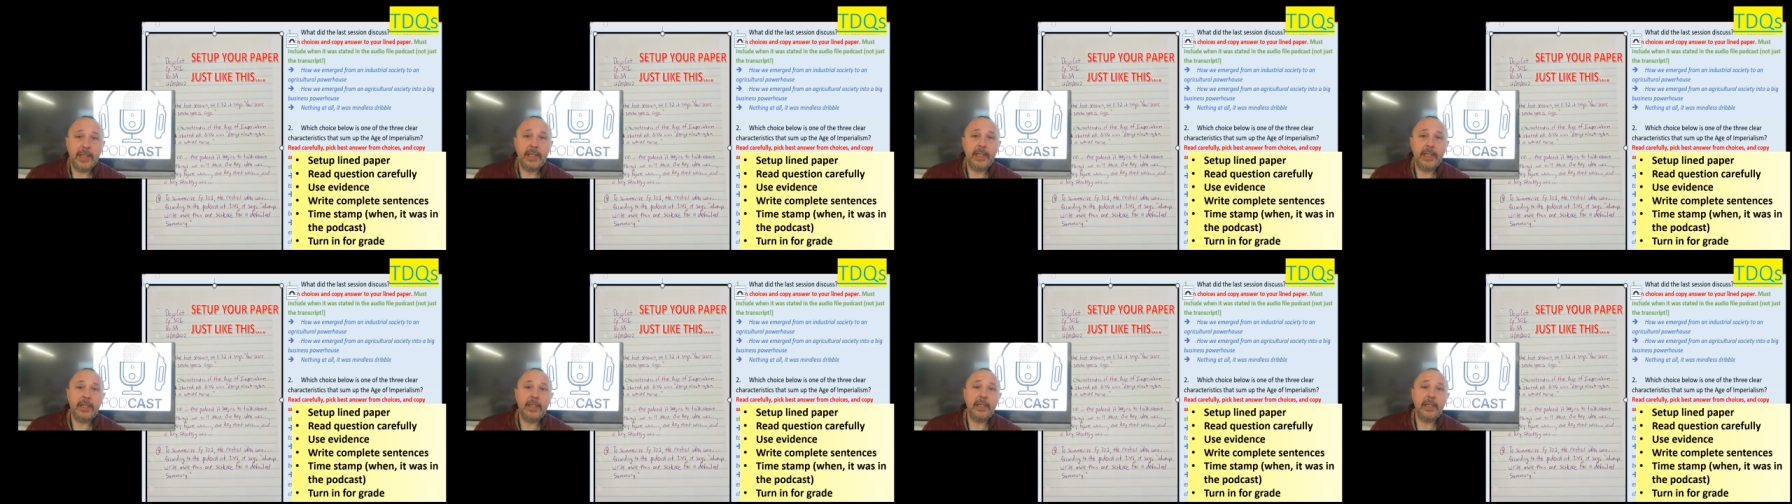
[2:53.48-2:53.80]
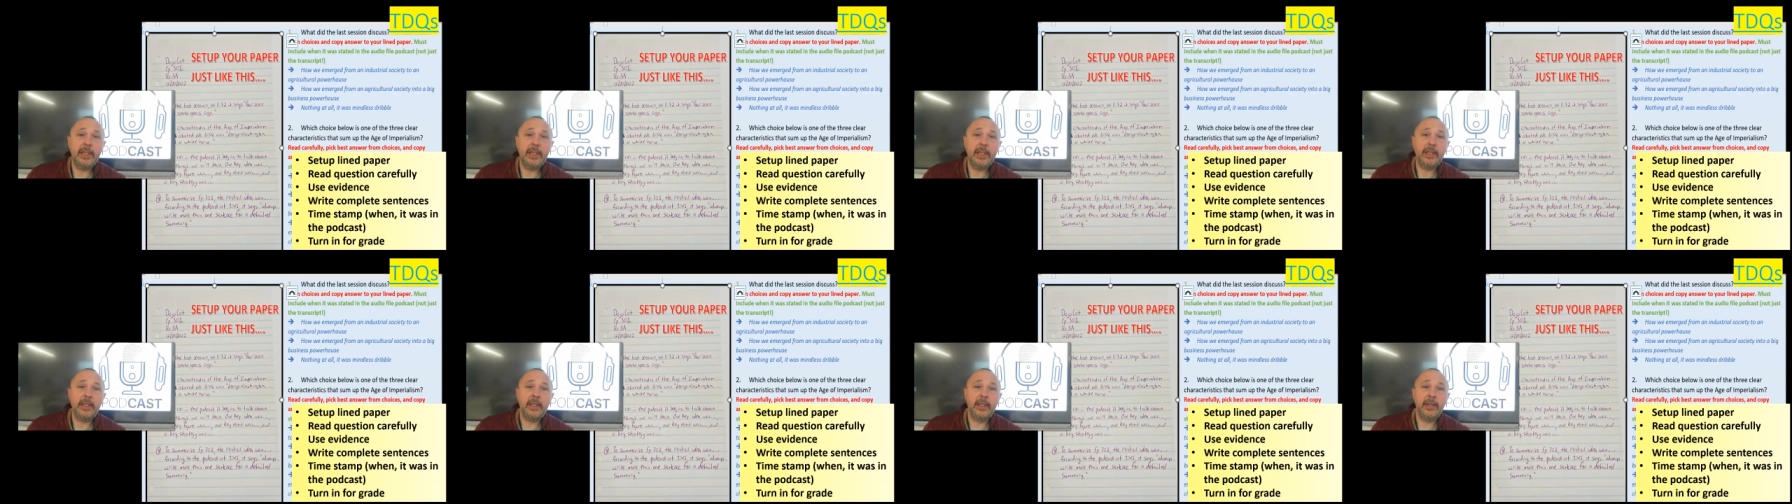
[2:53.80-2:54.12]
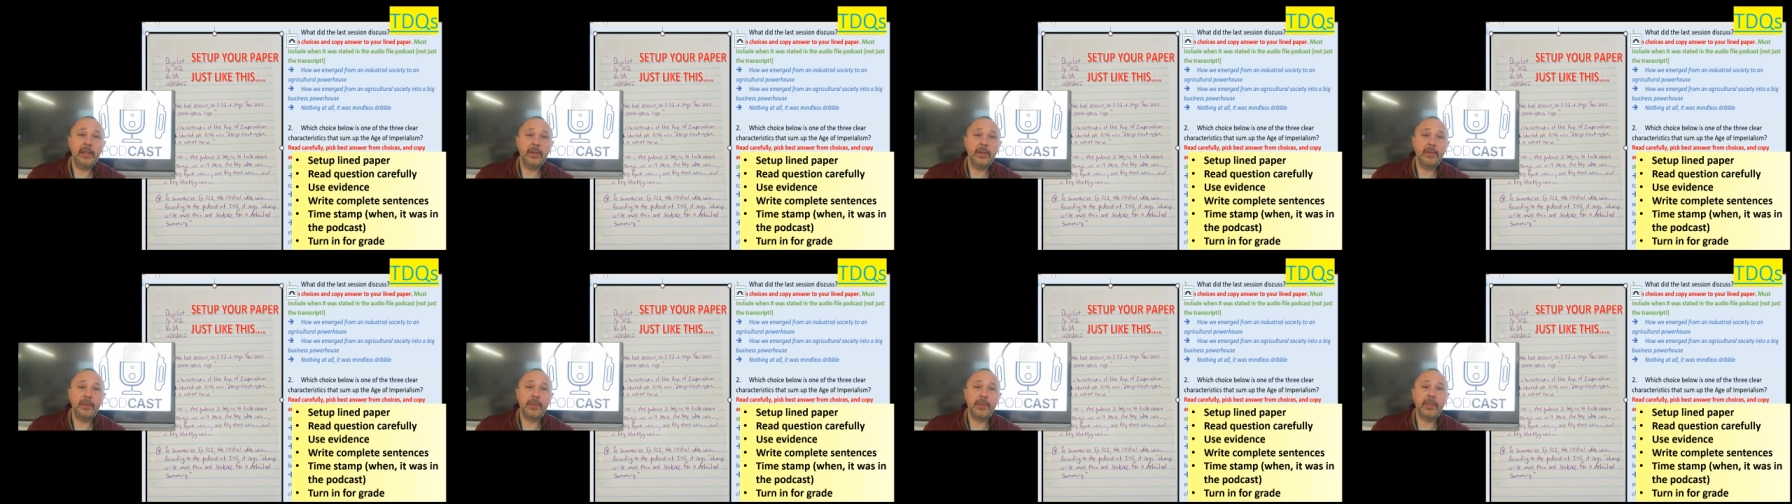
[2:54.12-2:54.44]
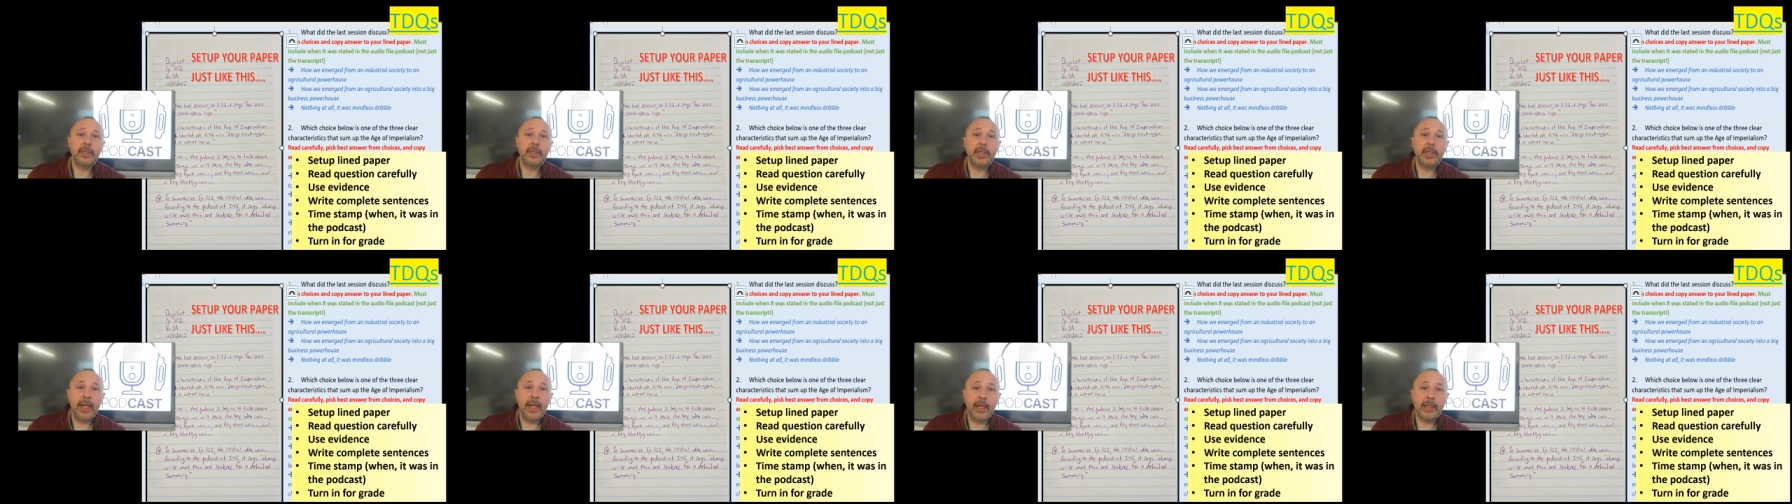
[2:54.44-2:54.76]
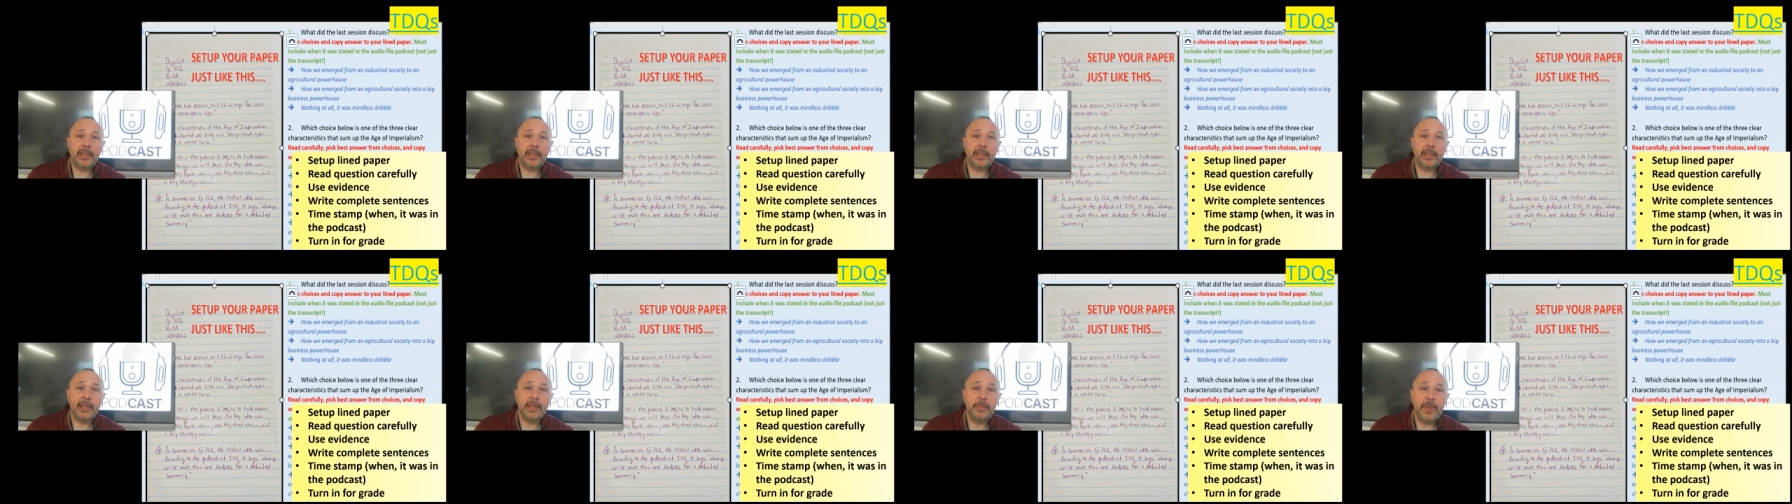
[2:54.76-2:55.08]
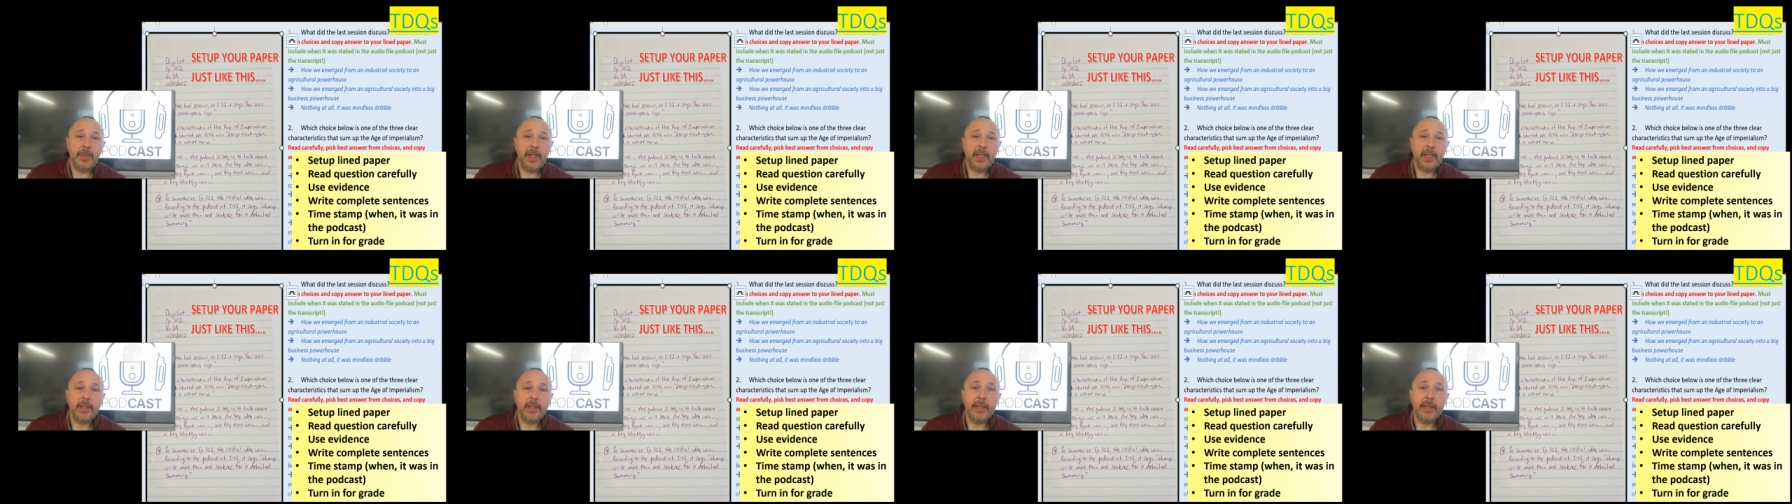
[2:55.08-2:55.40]
TDQs,
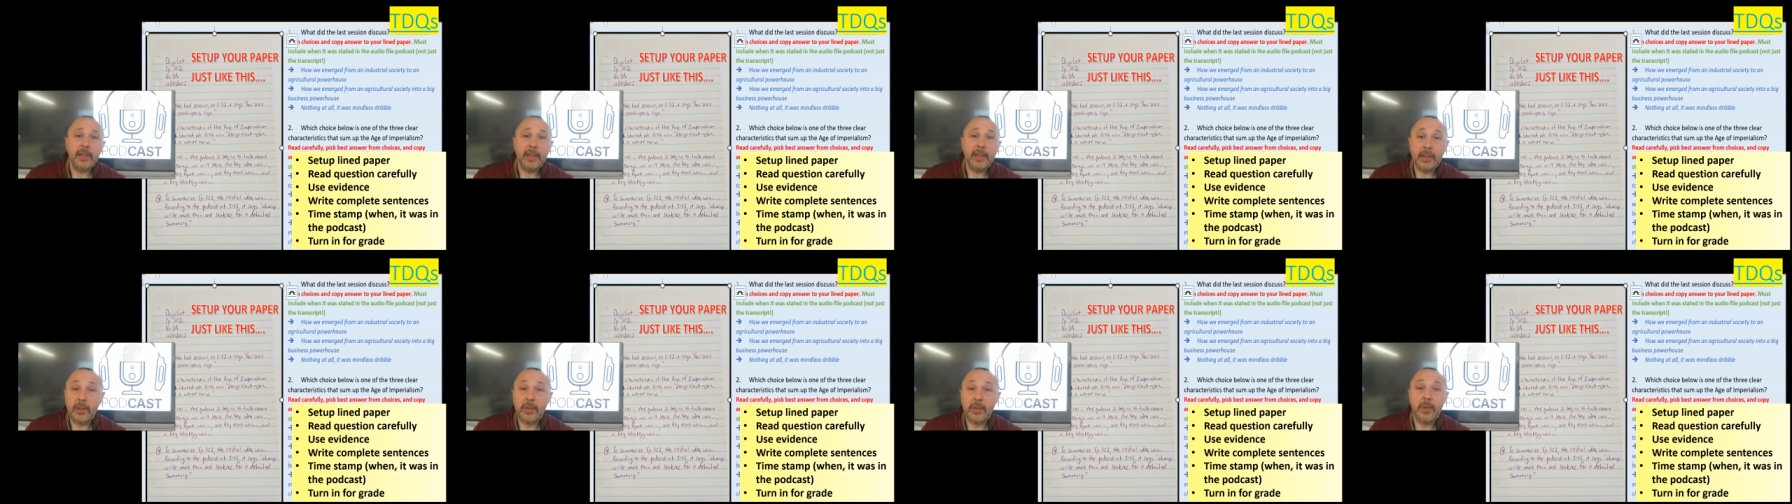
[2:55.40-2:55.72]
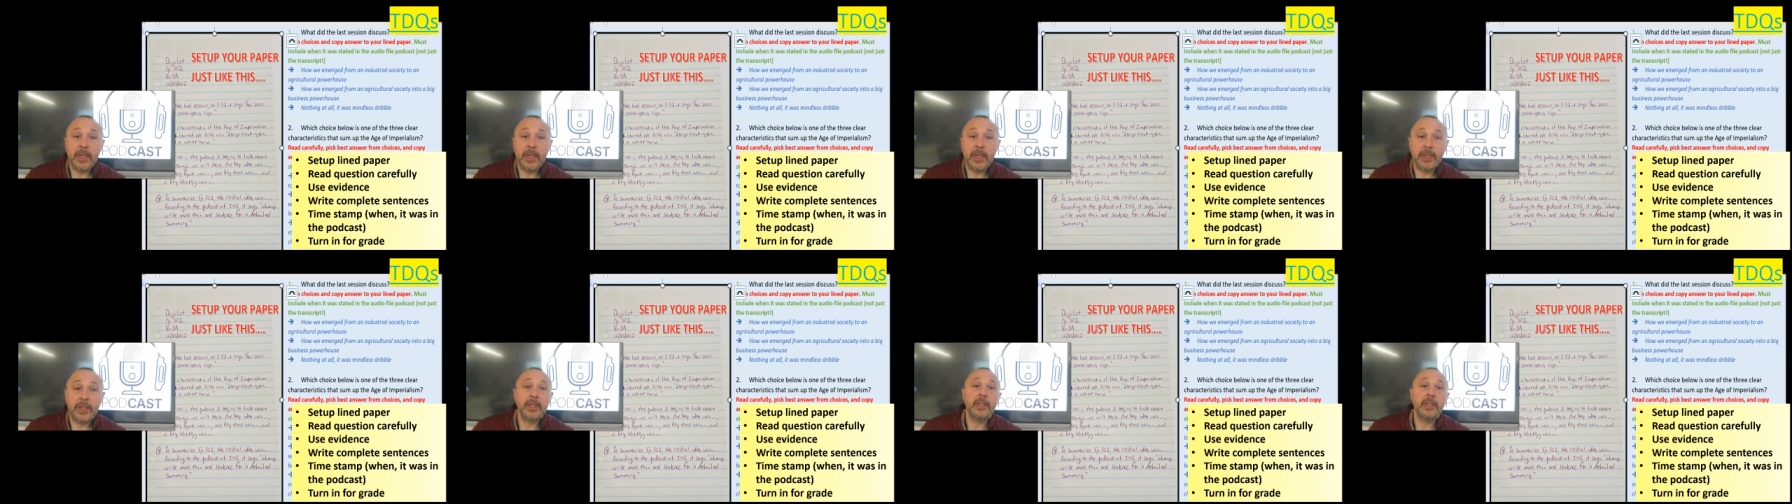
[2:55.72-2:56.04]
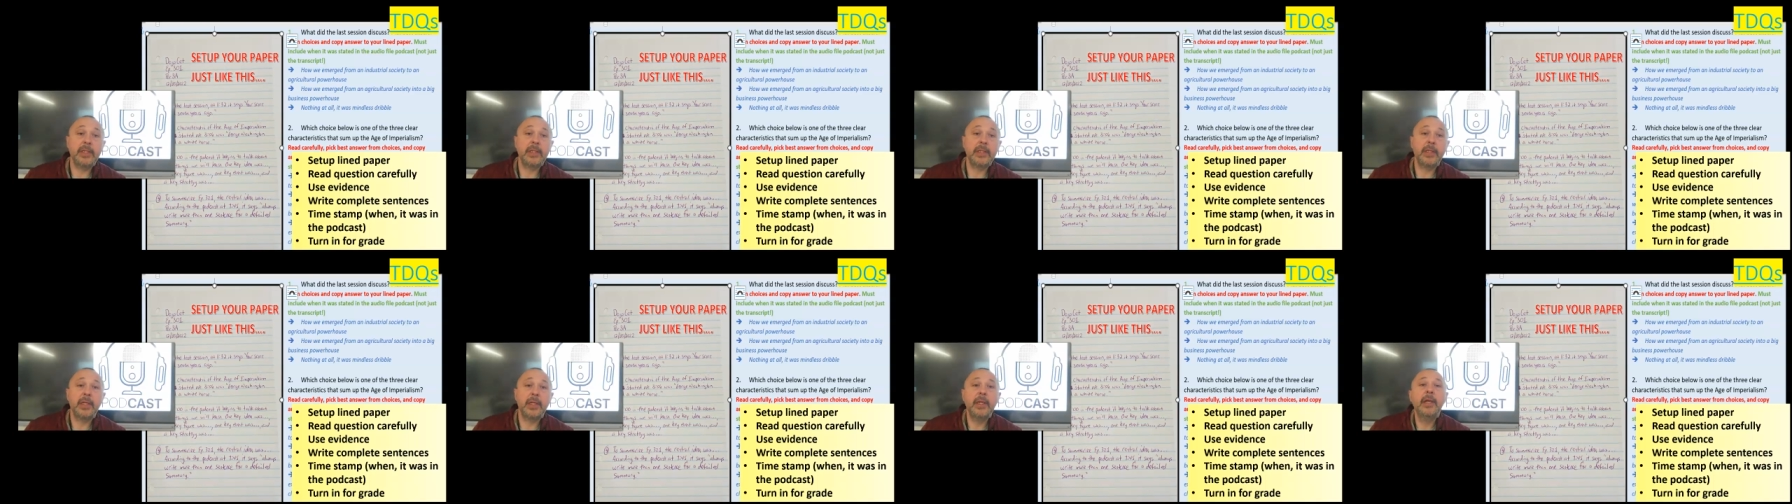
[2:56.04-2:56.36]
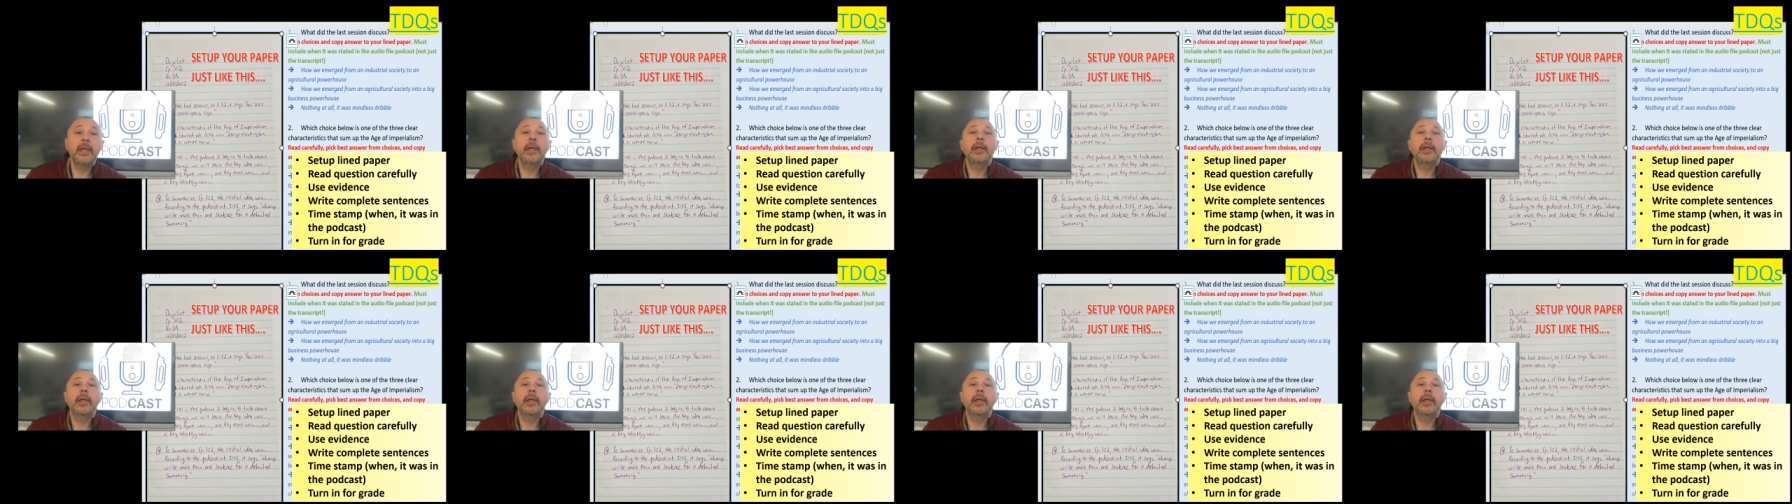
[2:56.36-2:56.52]
text-dependent questions.